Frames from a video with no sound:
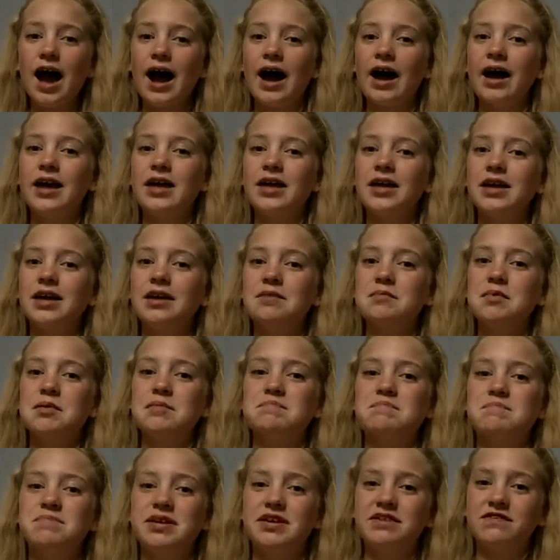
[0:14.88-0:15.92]
I am
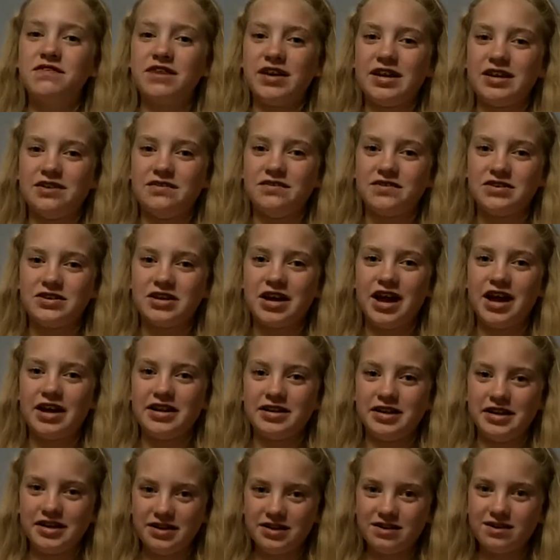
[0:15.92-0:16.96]
a big fan of the
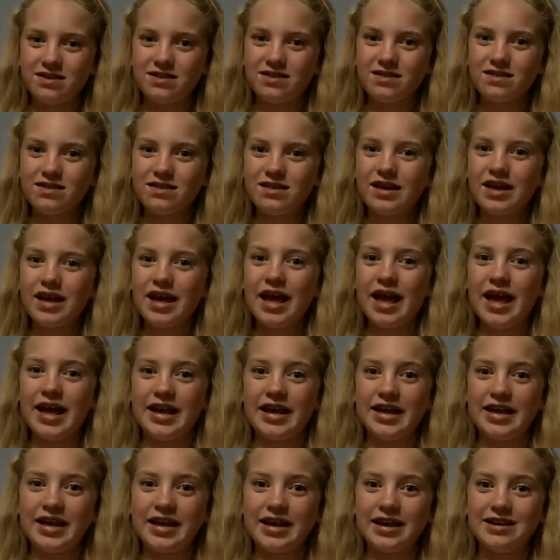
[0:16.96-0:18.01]
Titans,
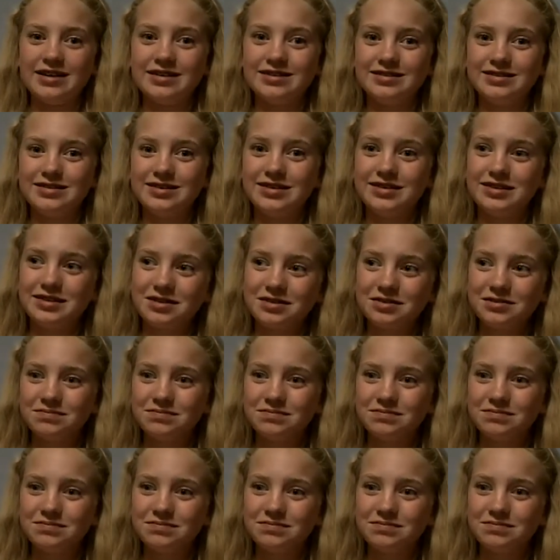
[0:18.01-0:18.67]
and